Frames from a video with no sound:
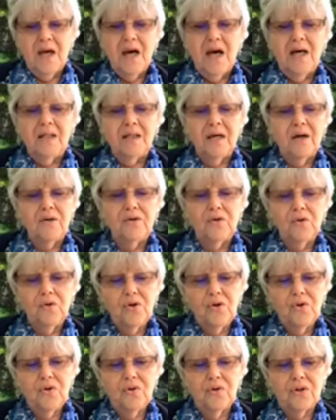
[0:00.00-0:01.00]
Allow your
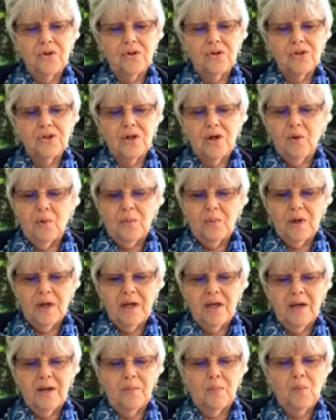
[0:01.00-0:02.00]
courage, oh,
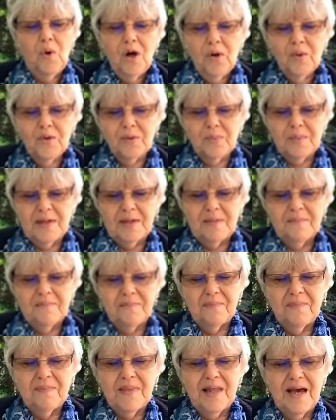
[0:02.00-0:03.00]
uh, walk with me.
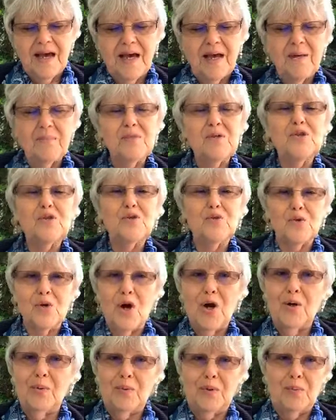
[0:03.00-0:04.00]
I am
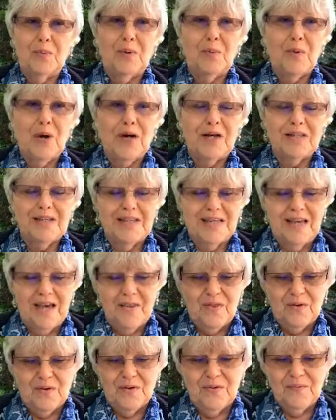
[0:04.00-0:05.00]
strong when we walk
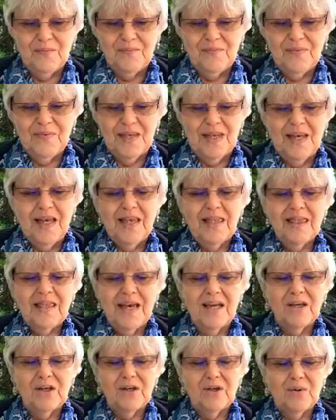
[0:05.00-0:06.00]
together.
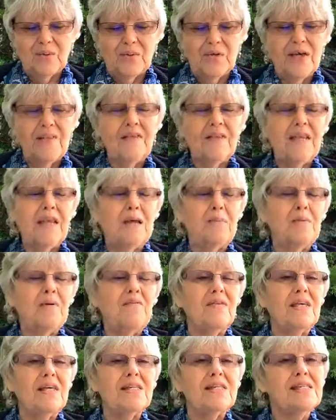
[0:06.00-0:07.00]
Thank you in the name of
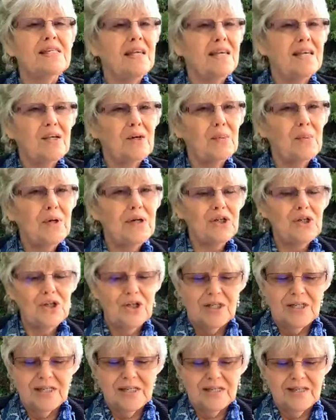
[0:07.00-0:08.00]
the Ascended One,
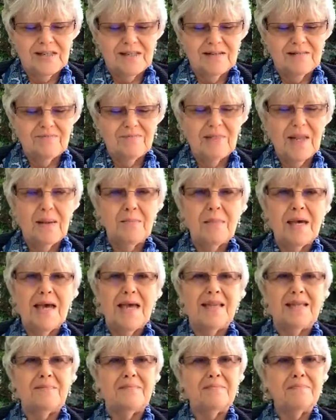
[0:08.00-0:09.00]
Jesus.
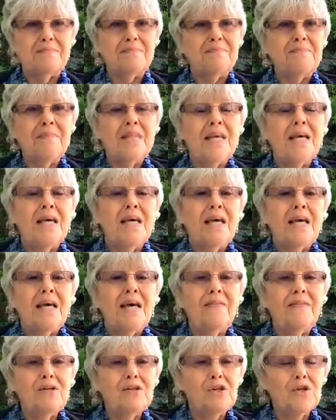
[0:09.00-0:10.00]
Amen.
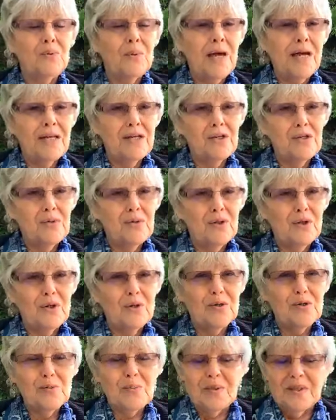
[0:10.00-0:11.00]
And there's a gratitude that
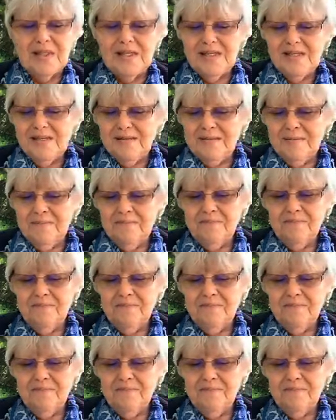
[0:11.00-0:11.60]
goes with this.